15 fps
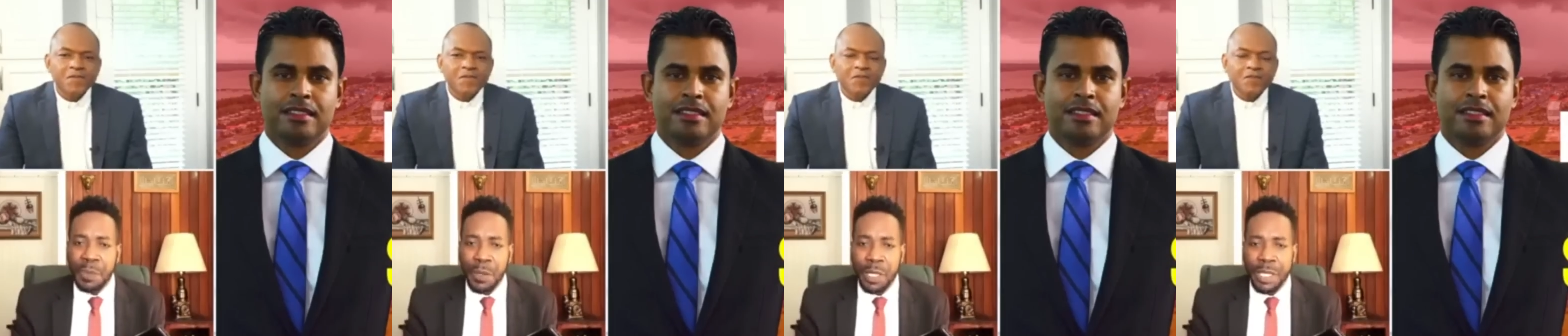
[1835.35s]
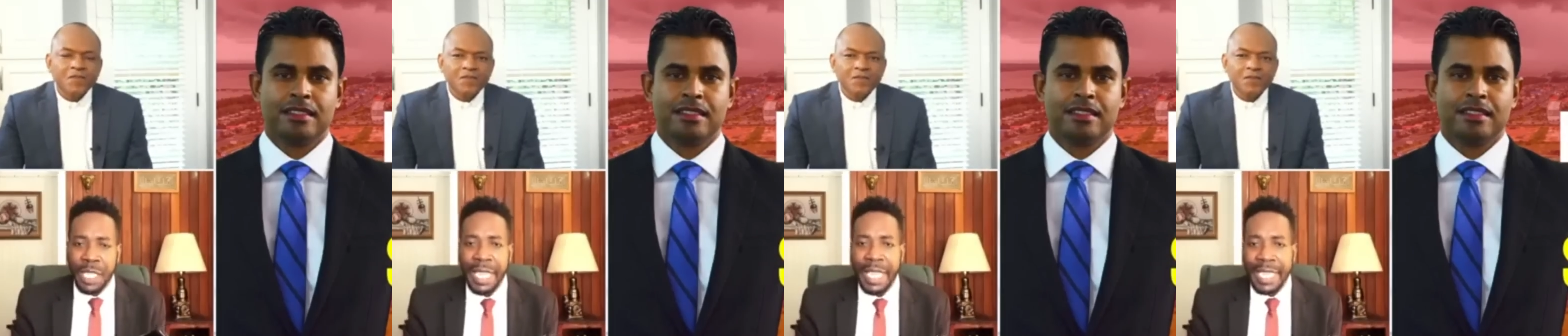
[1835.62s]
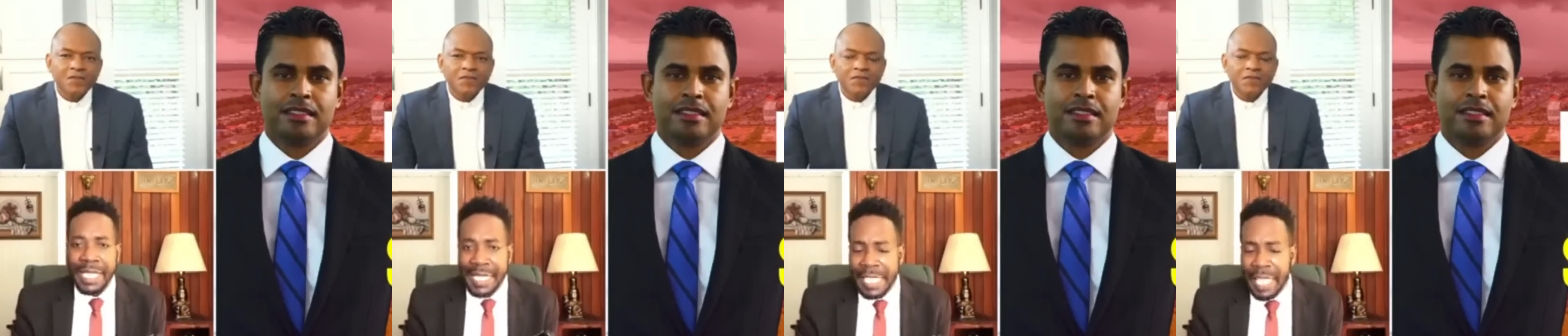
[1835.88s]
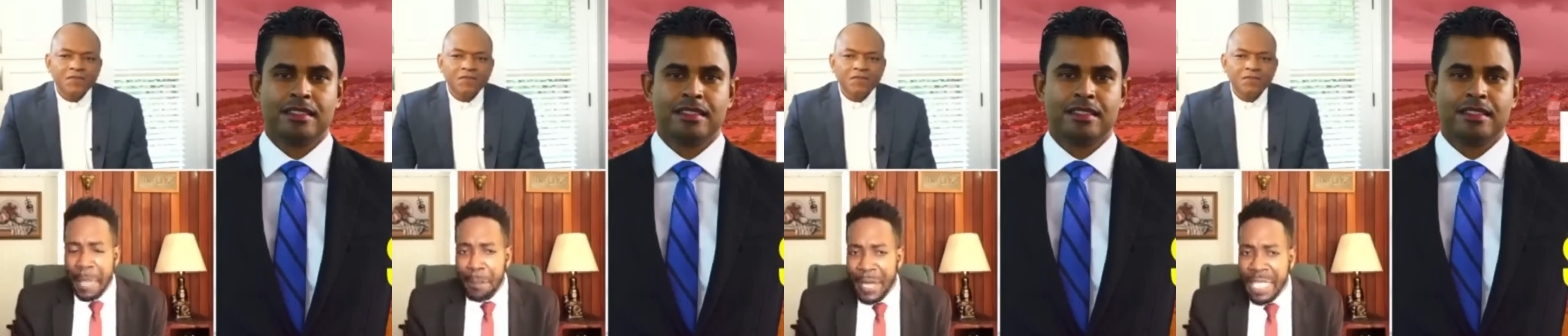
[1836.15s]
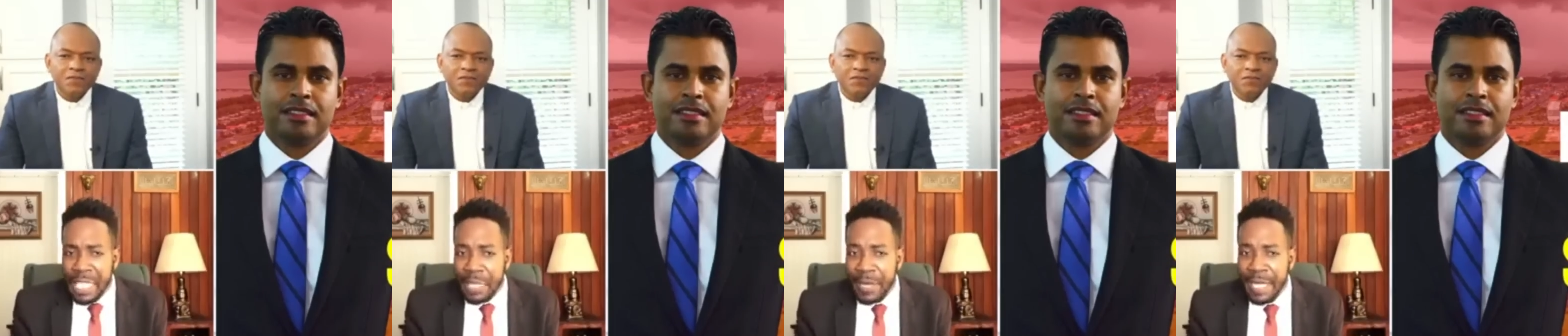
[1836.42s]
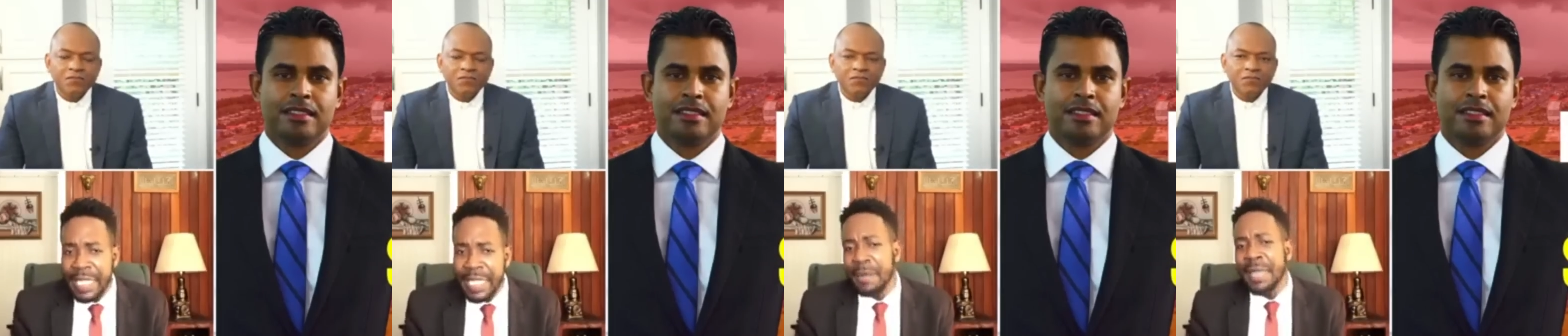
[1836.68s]
Speaker 1: It's not a piecemeal thing
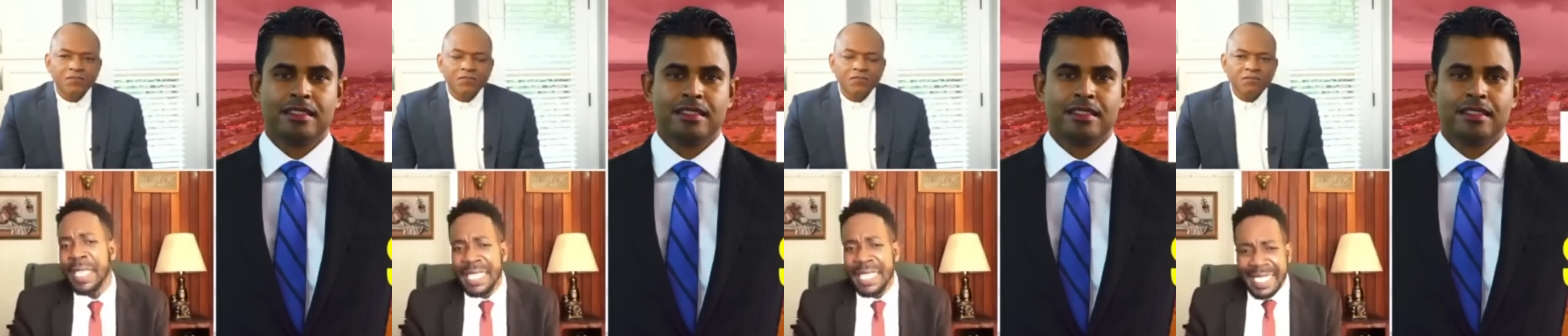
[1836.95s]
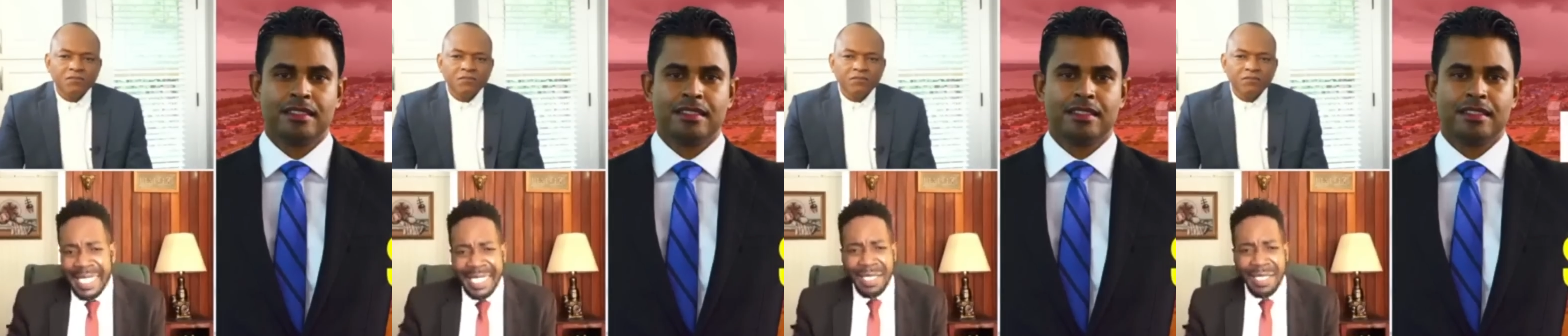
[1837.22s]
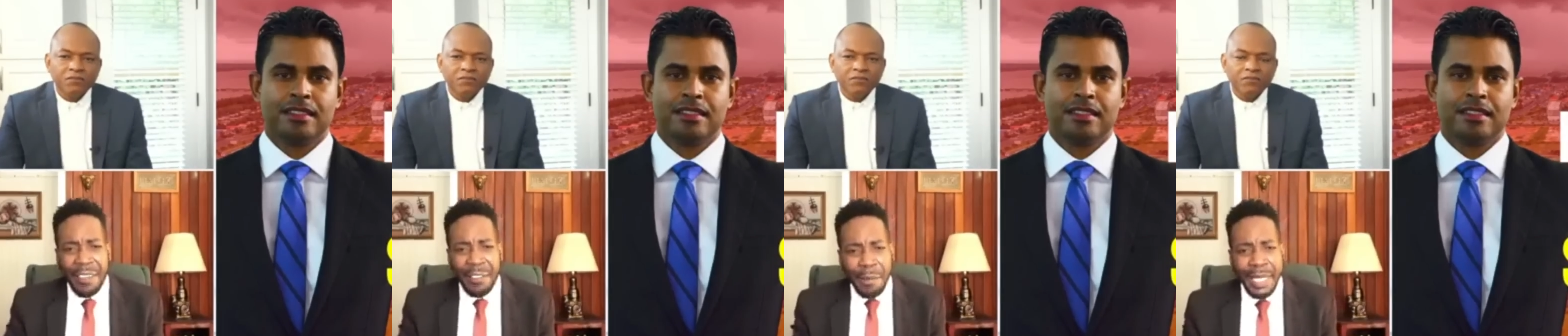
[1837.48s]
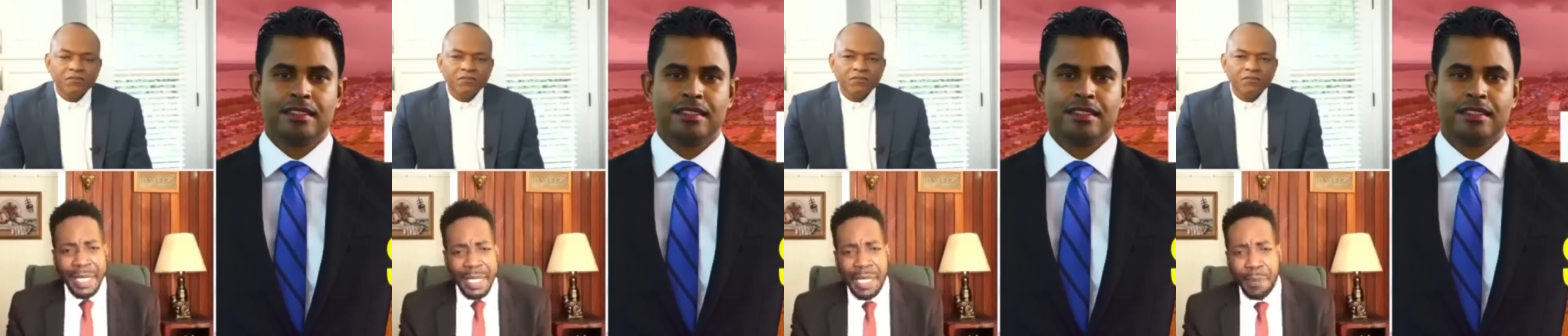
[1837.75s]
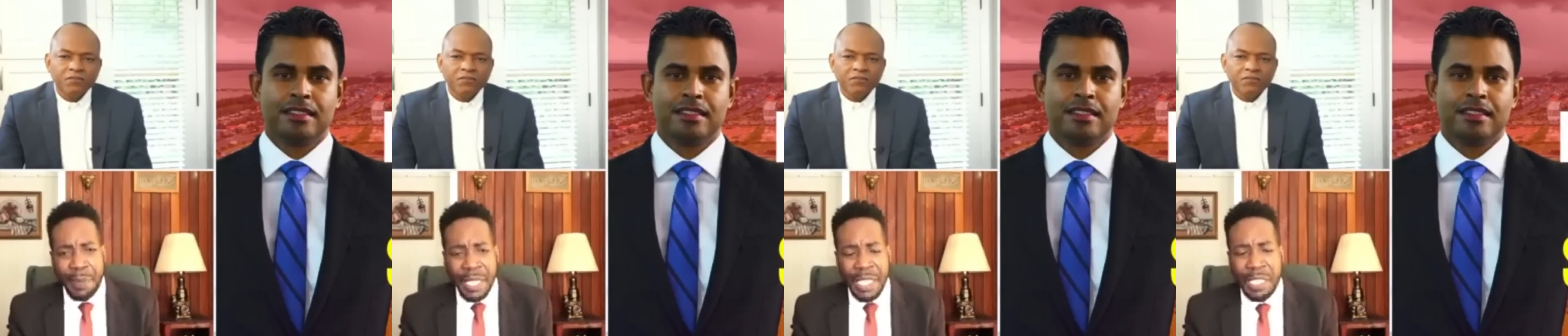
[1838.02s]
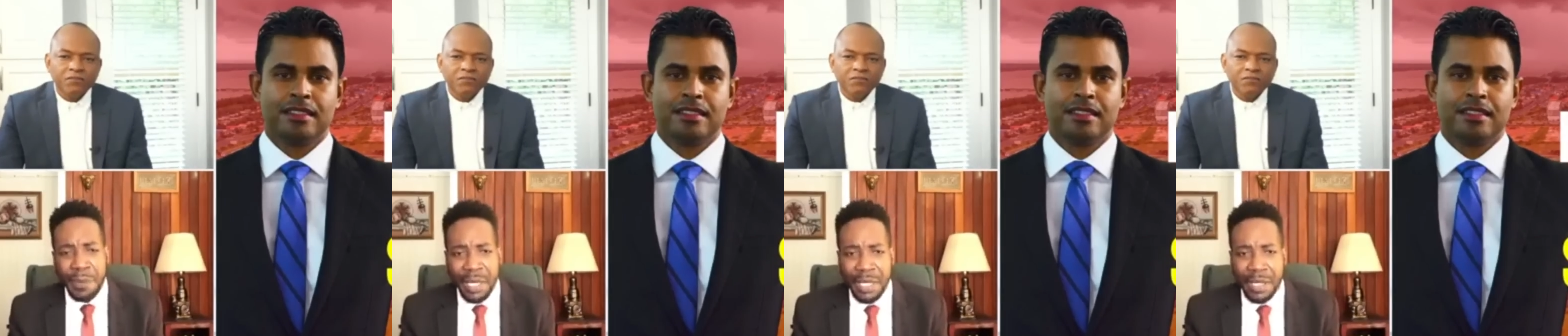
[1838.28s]
because this government is a piecemeal
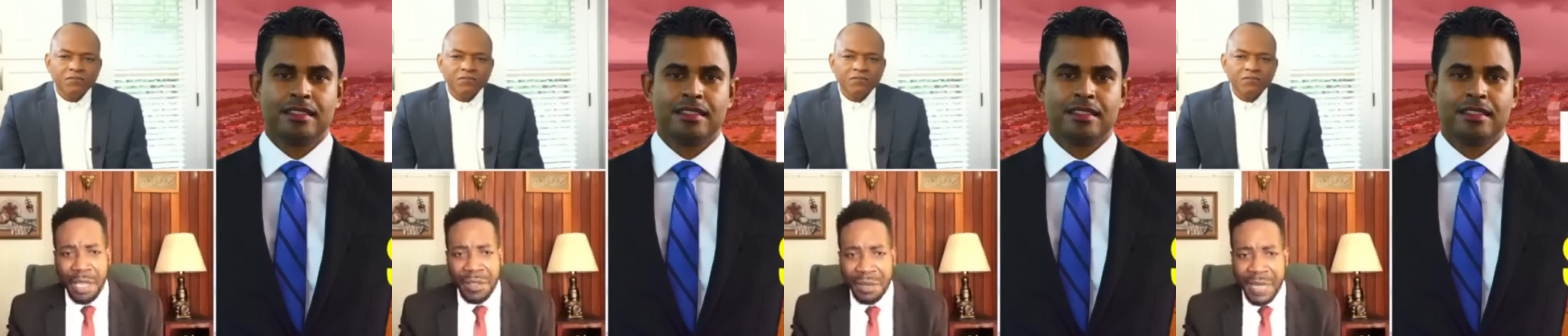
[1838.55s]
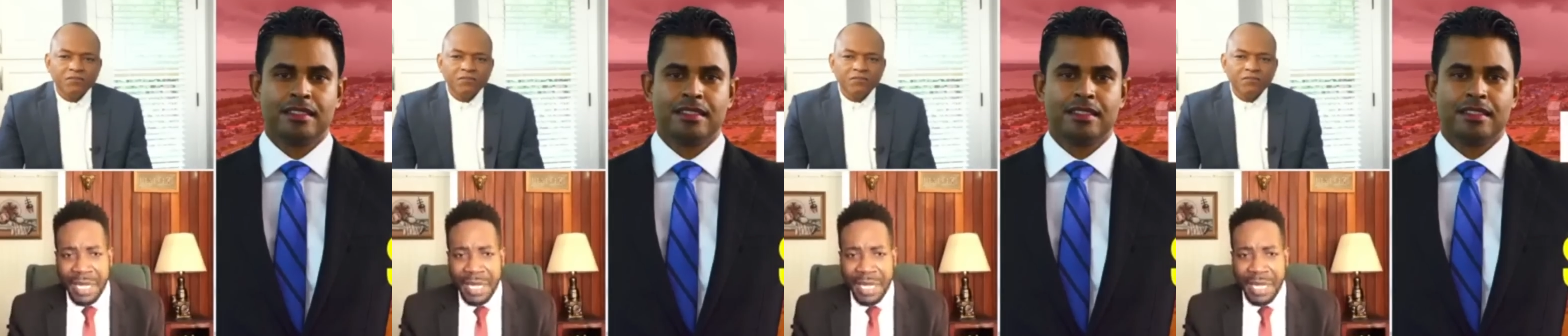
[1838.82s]
government.